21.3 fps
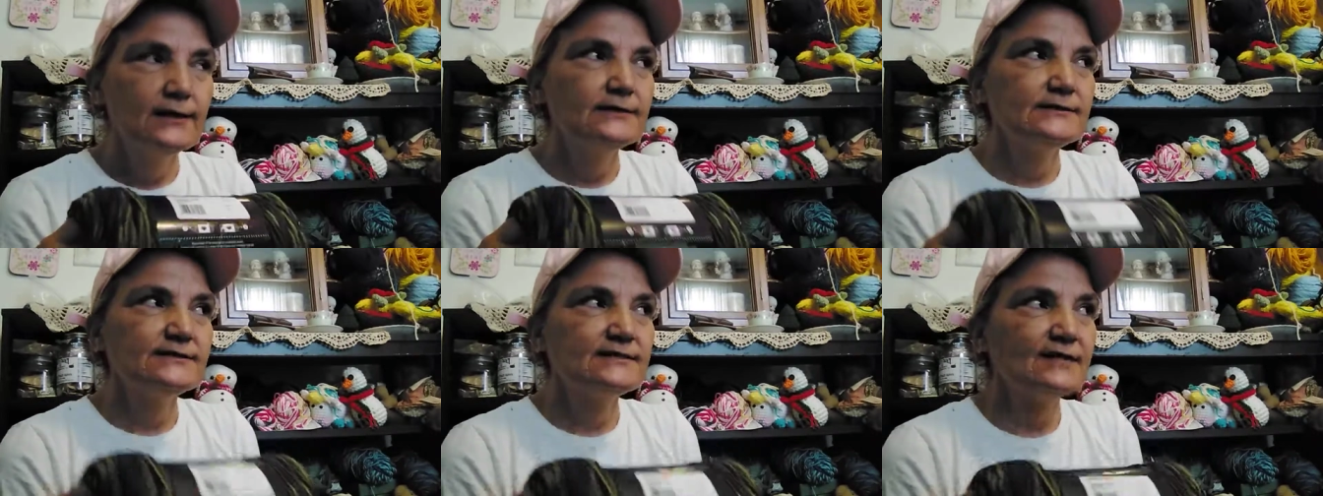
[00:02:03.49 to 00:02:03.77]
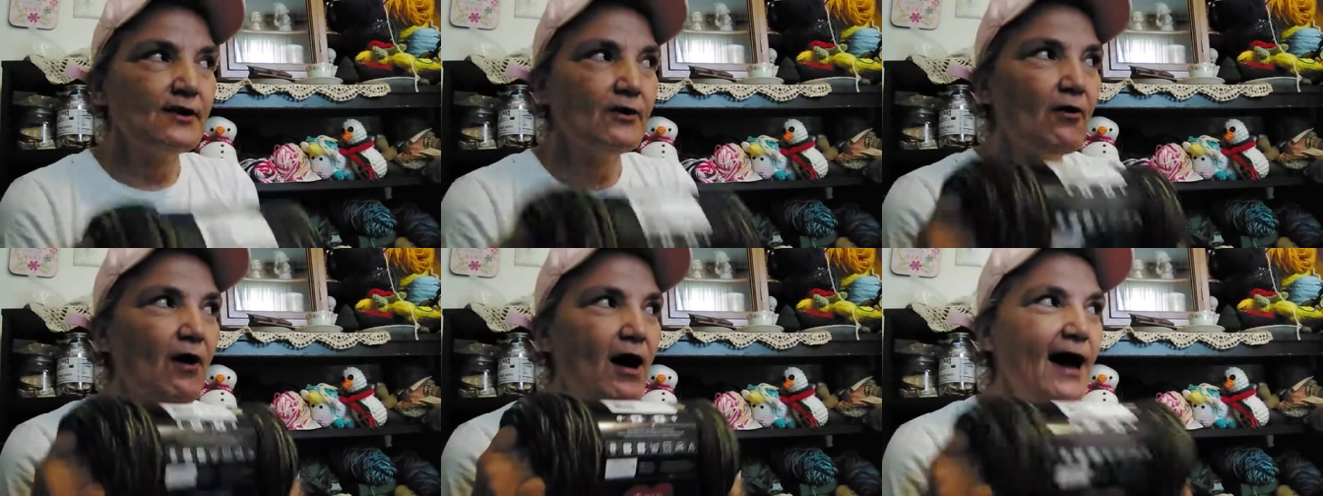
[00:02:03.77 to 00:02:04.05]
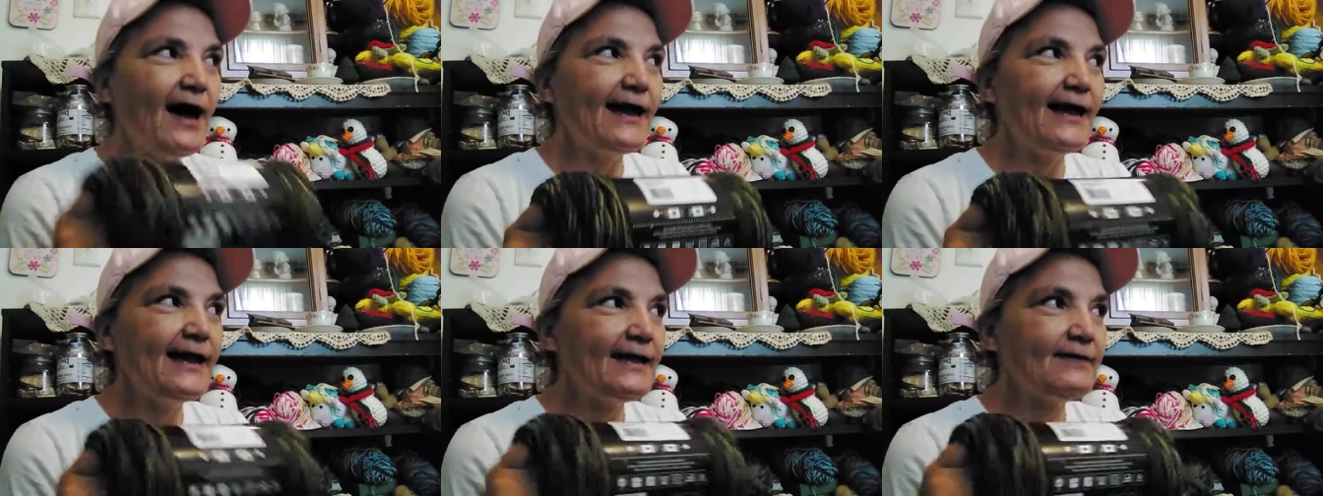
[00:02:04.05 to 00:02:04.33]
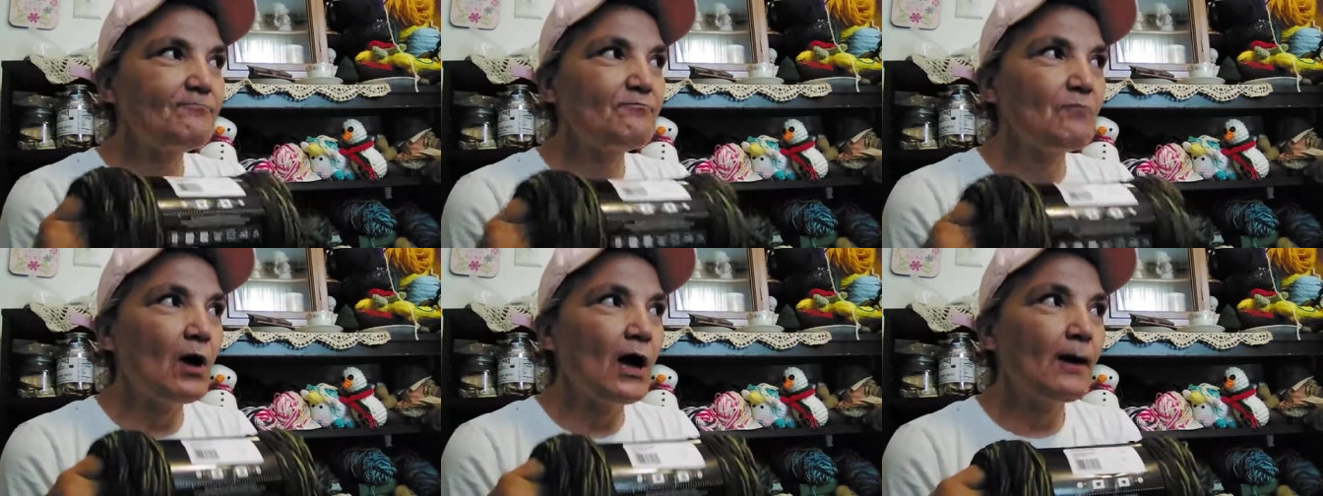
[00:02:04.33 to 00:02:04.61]
So
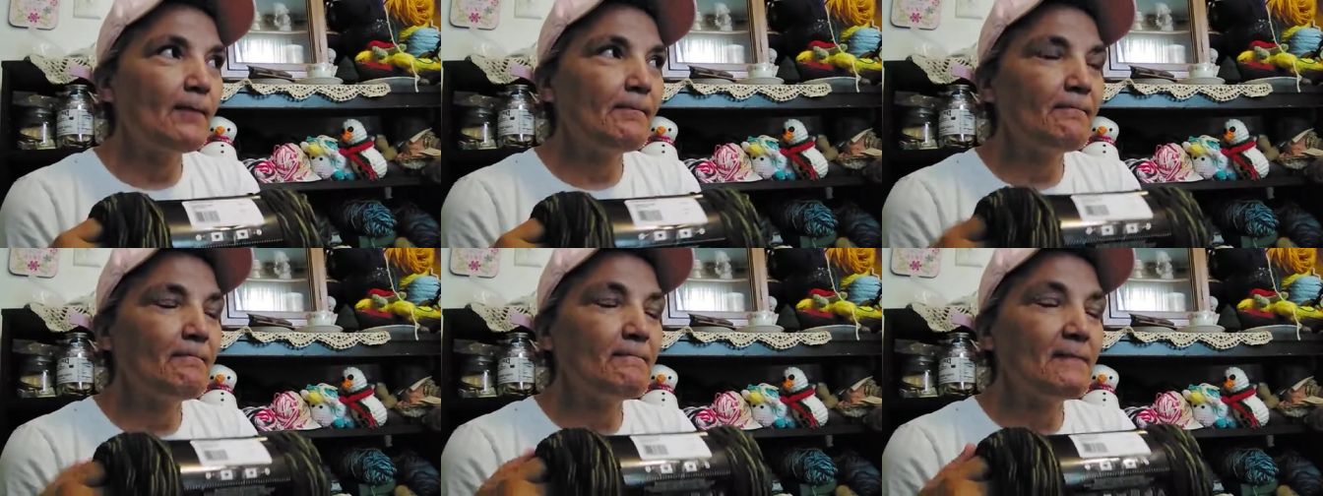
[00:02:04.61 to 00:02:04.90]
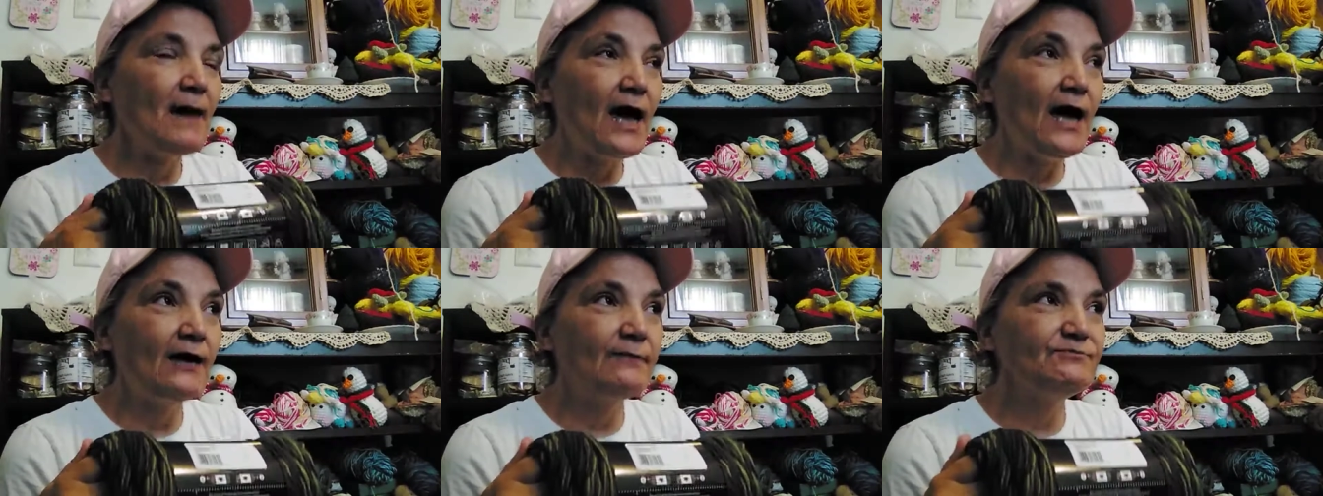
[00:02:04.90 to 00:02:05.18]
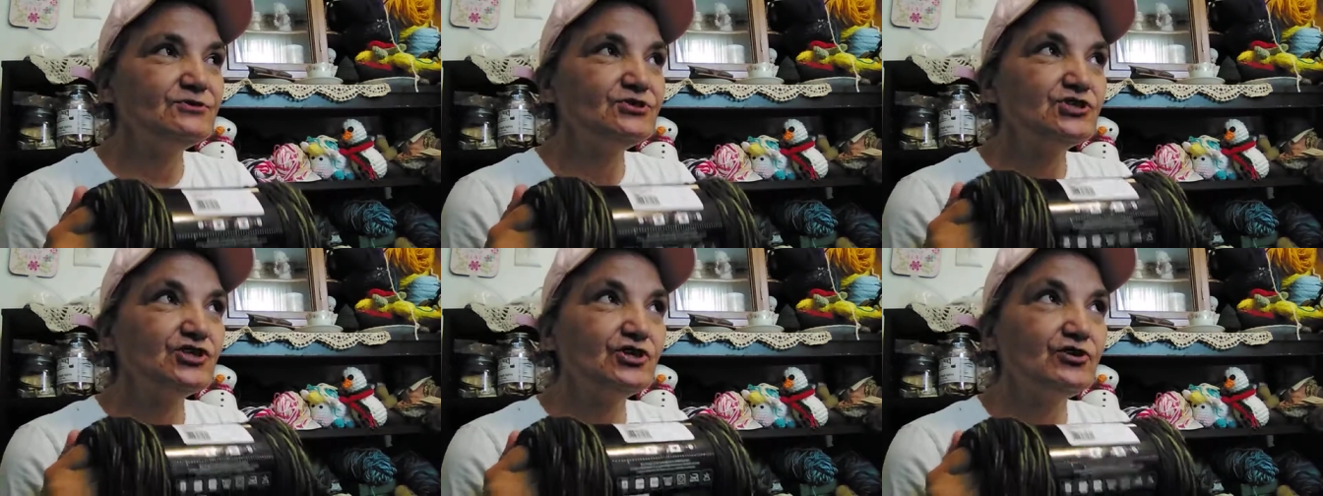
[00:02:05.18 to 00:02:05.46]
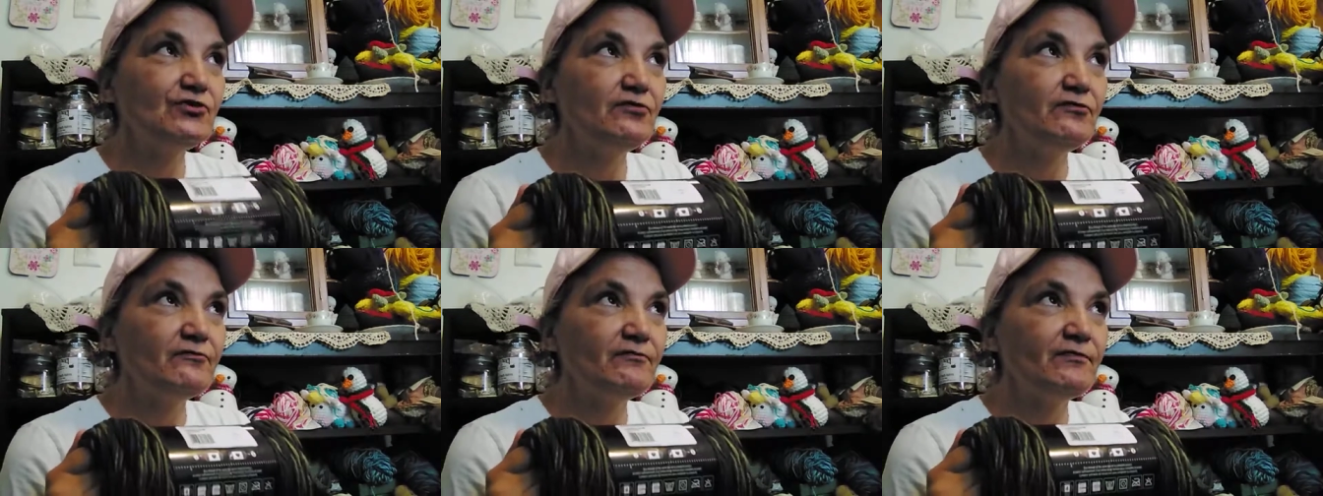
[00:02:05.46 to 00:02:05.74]
I'm I'm
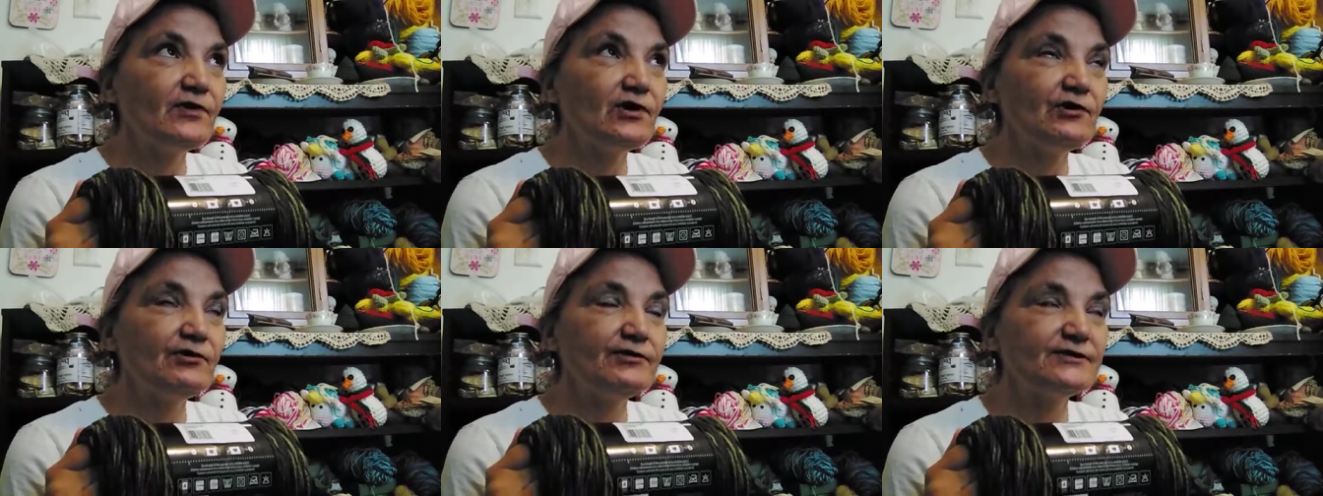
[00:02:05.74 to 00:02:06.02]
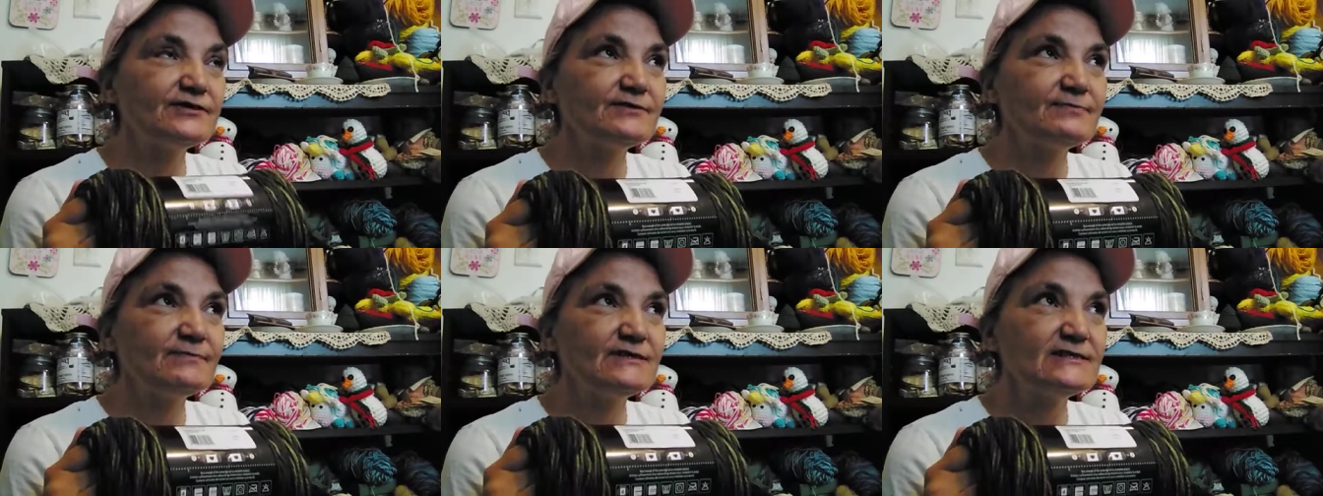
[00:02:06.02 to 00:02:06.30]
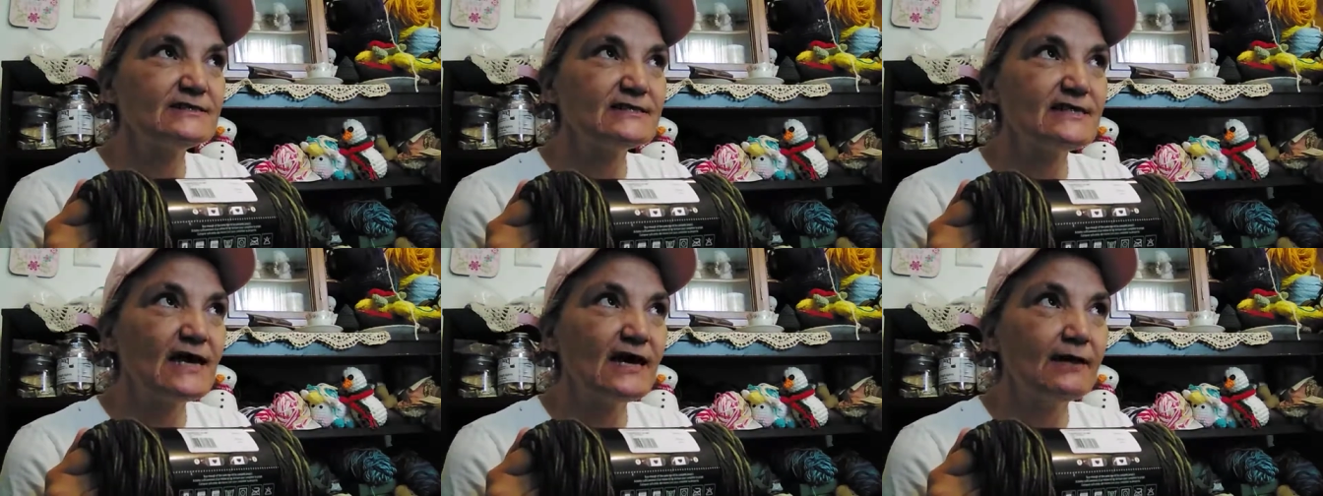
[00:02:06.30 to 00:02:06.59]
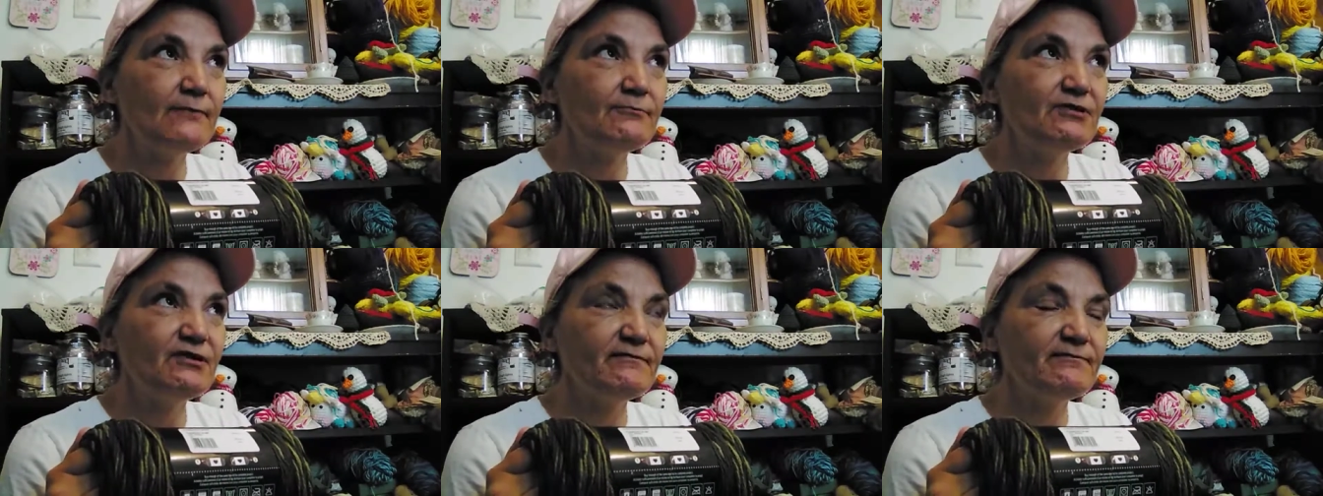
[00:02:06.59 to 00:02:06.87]
shooting for Christmas
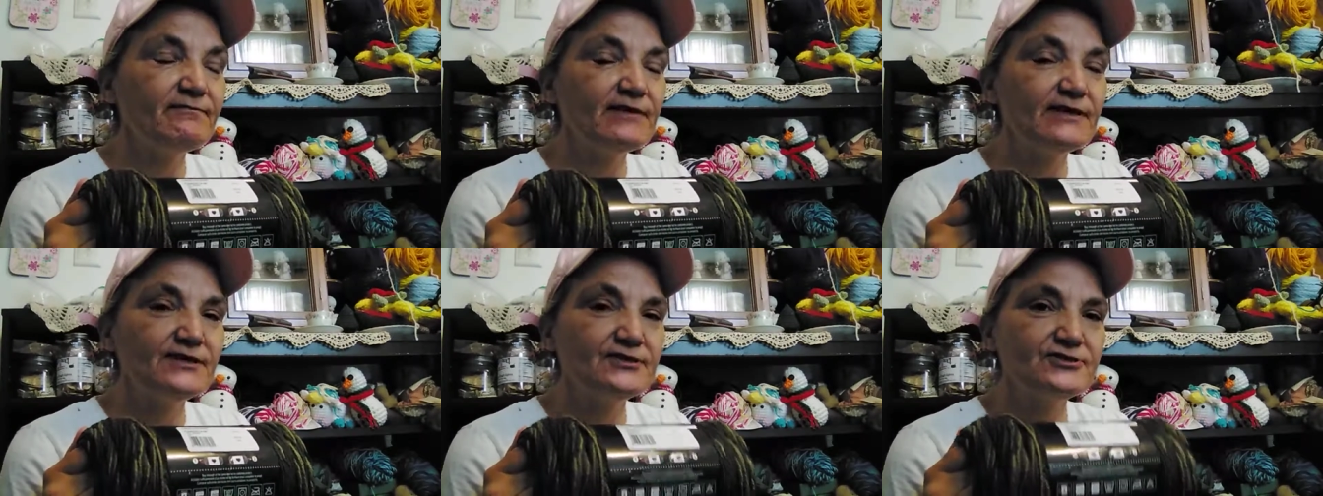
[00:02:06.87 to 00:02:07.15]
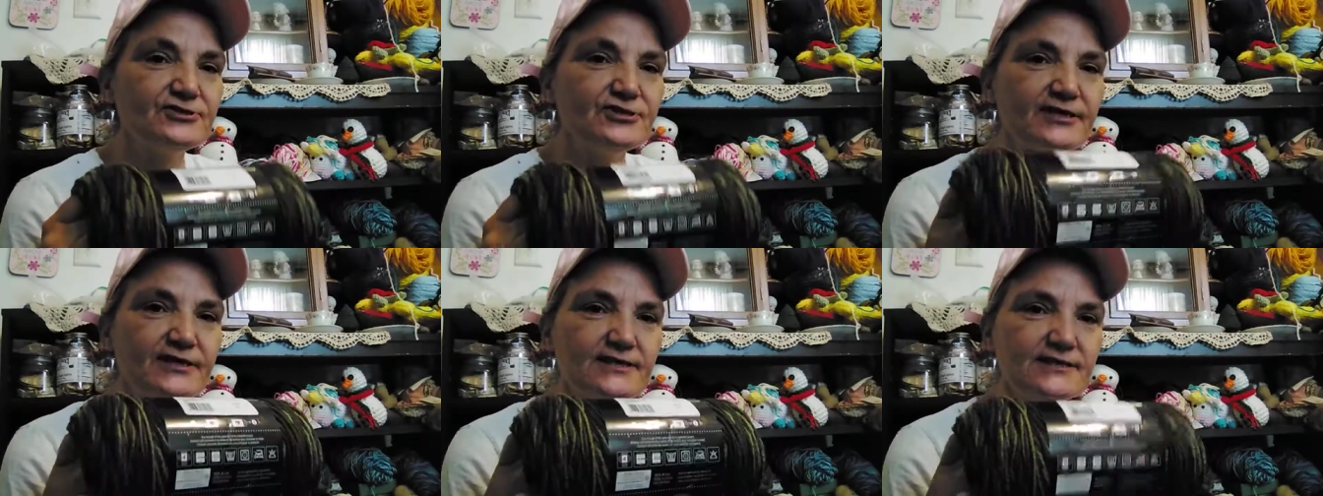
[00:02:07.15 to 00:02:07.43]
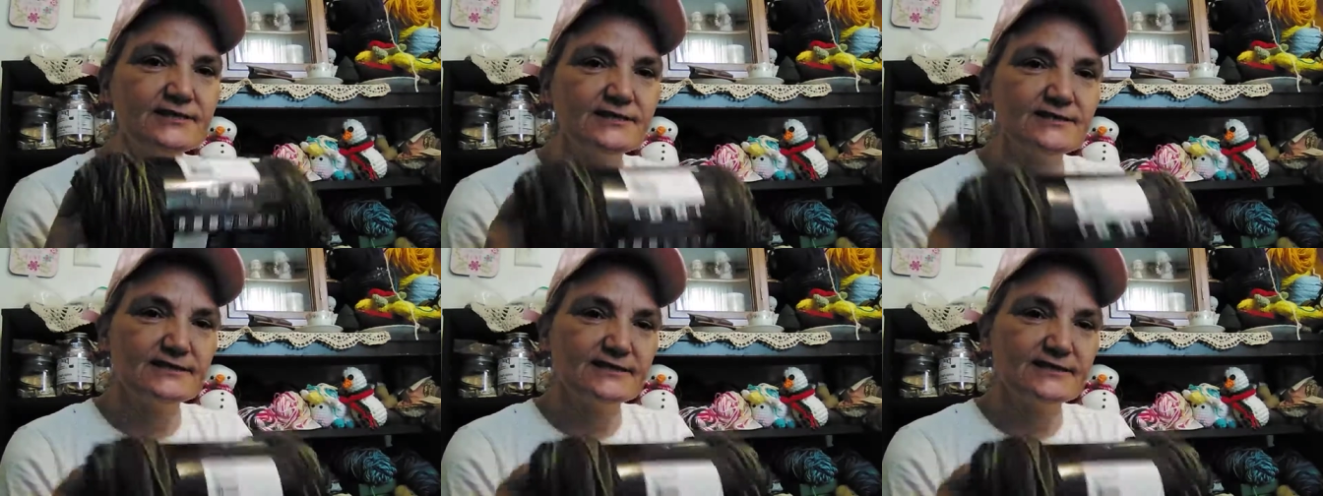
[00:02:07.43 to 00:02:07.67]
time to finish it,